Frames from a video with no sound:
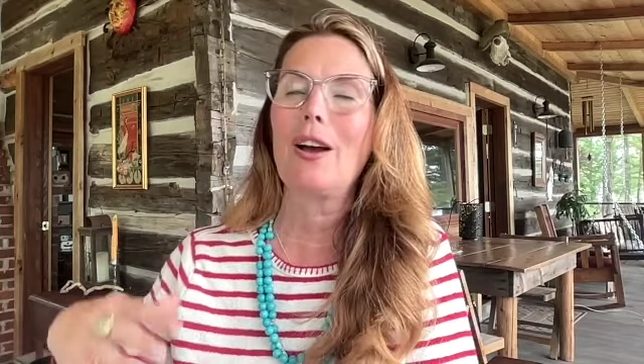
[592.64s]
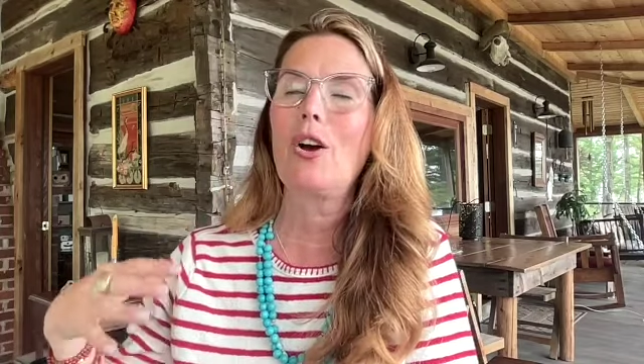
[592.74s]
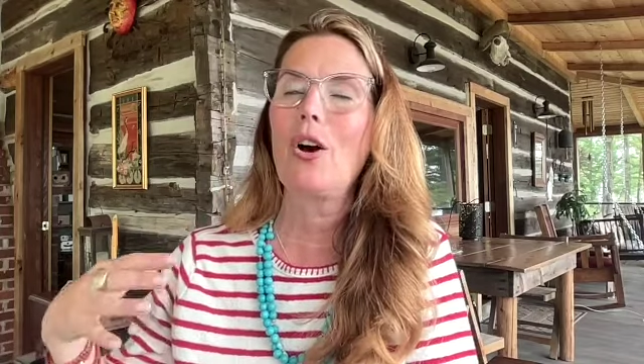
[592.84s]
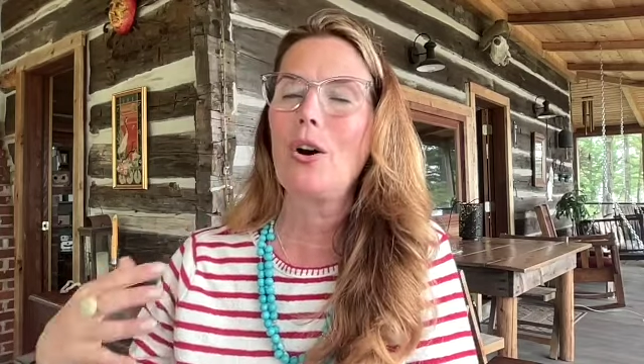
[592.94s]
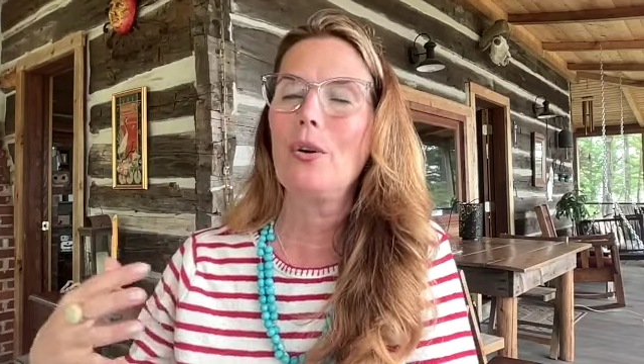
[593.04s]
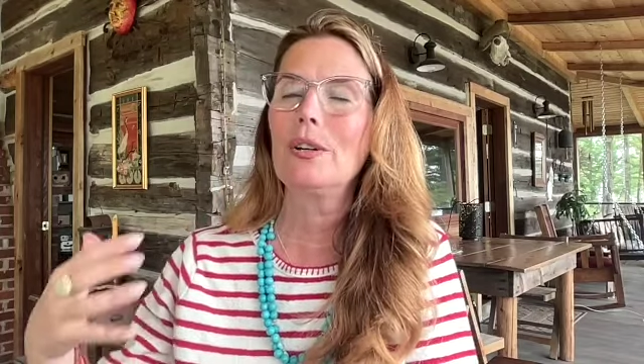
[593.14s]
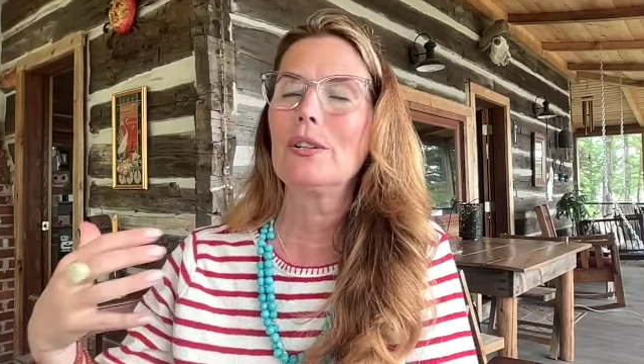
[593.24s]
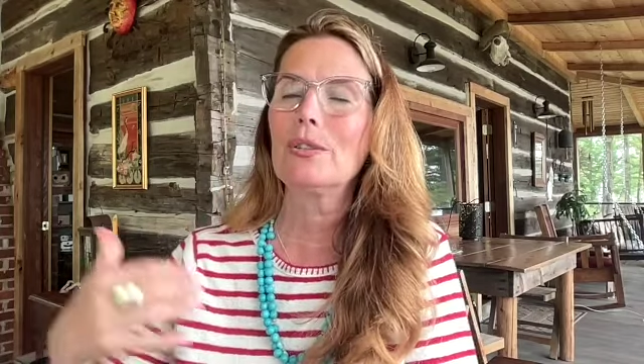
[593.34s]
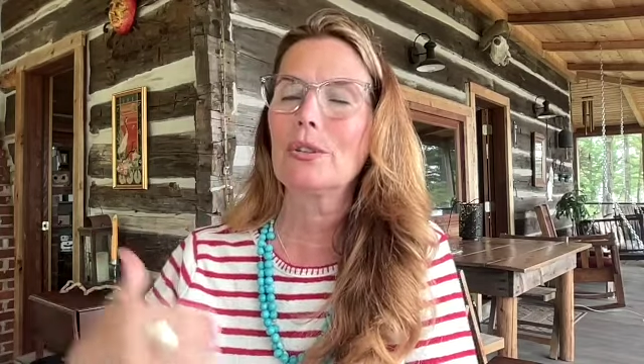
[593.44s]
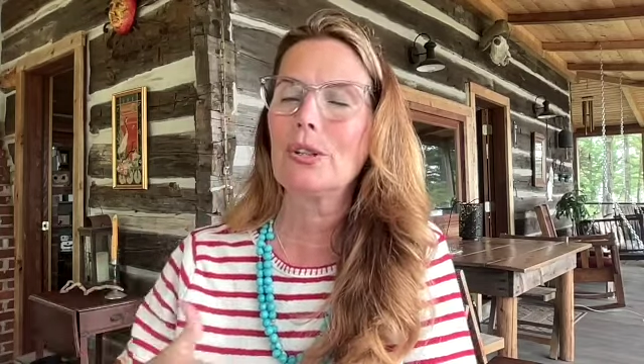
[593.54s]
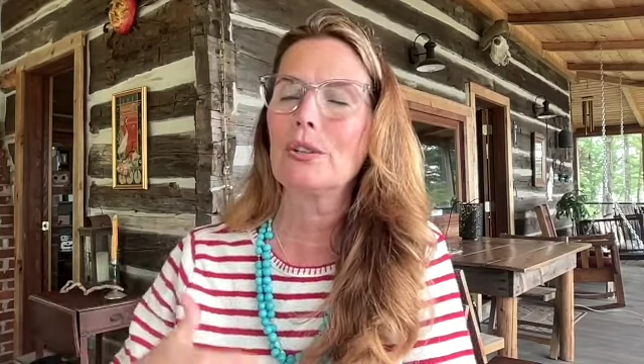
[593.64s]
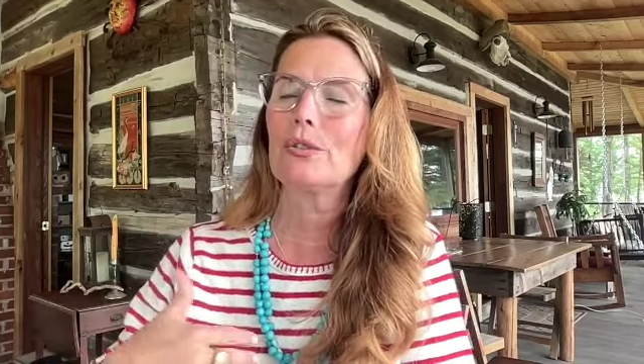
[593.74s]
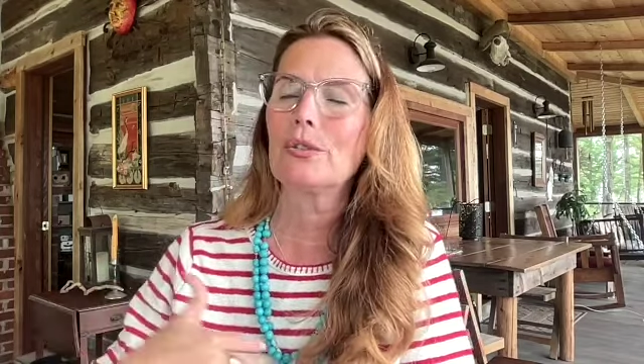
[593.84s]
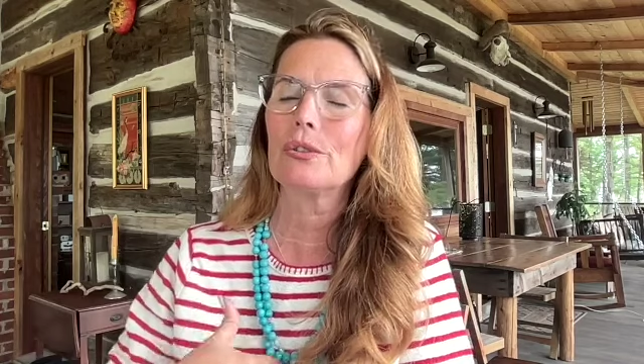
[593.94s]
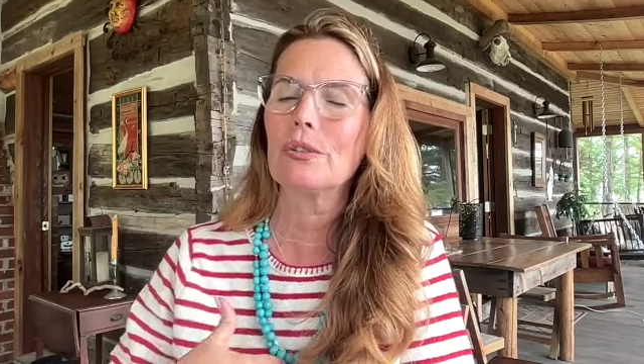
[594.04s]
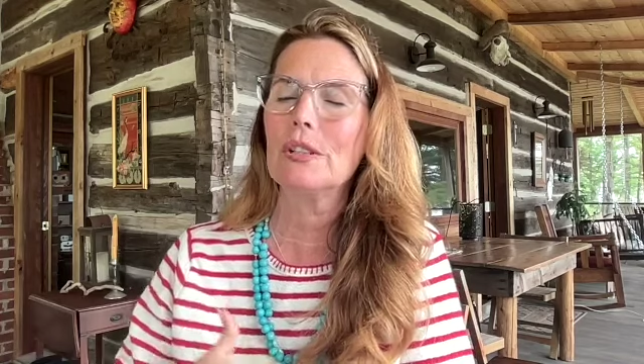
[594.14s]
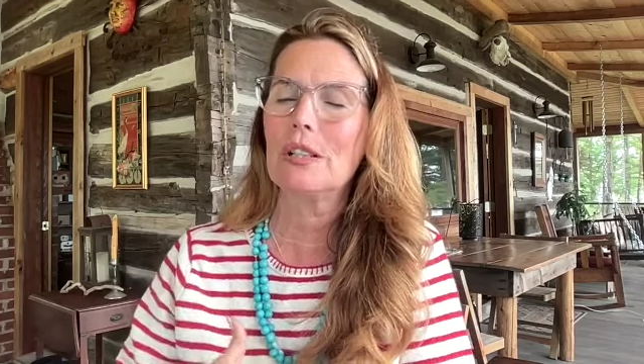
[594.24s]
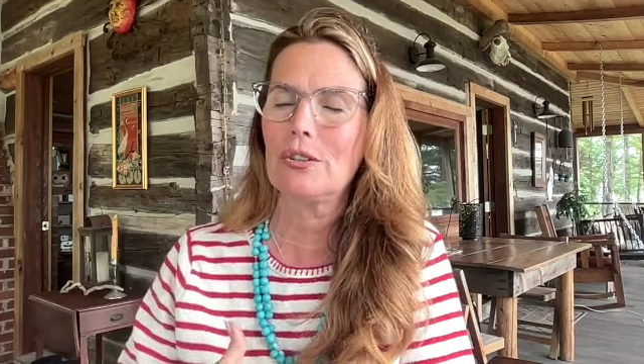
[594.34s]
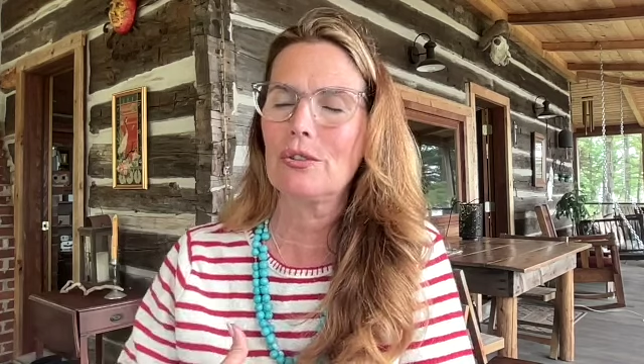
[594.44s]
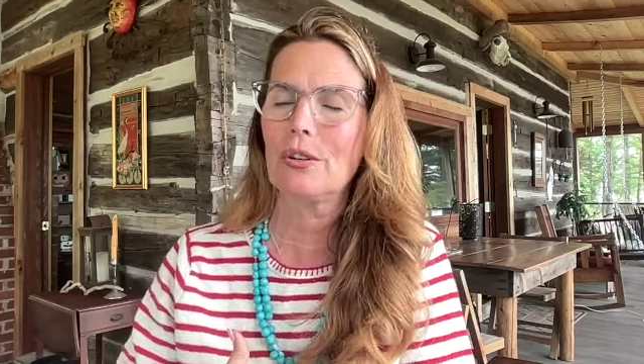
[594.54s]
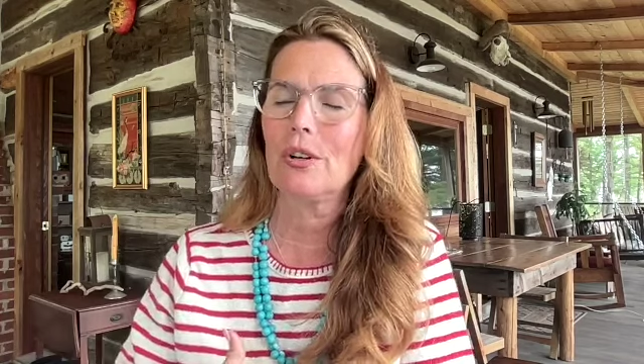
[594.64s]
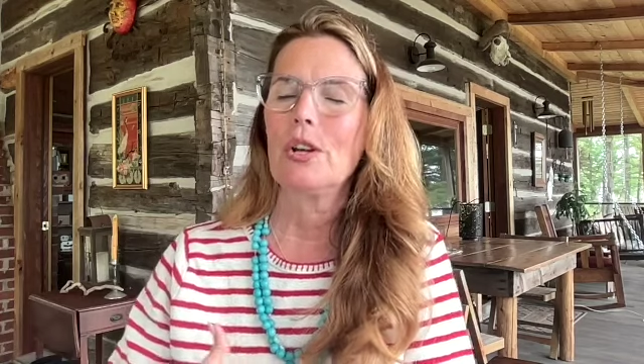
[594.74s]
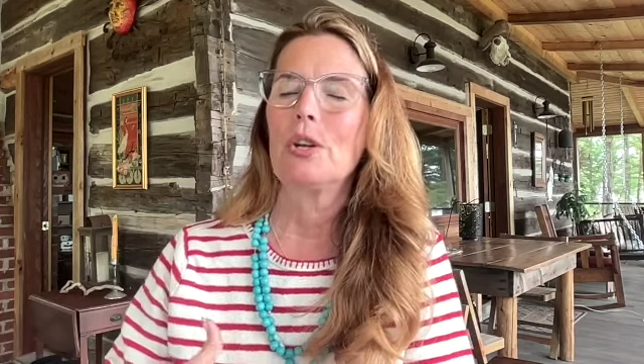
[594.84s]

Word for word: go into your internal teacher,